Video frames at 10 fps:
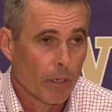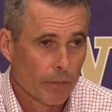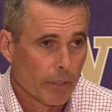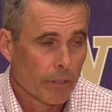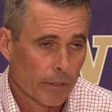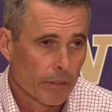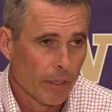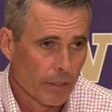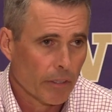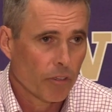think
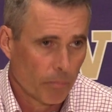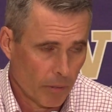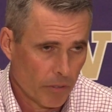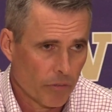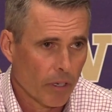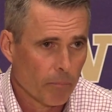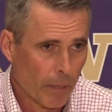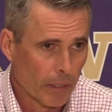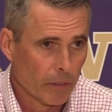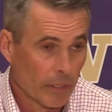he's done
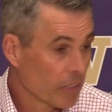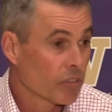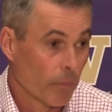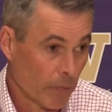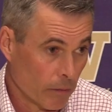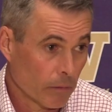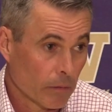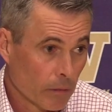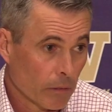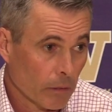better, and that's something that
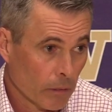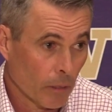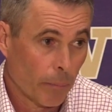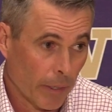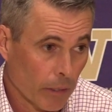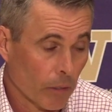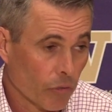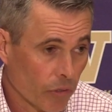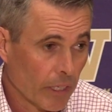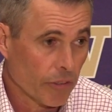they're paying
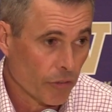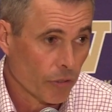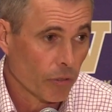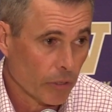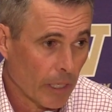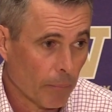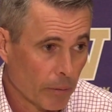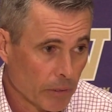close attention to at that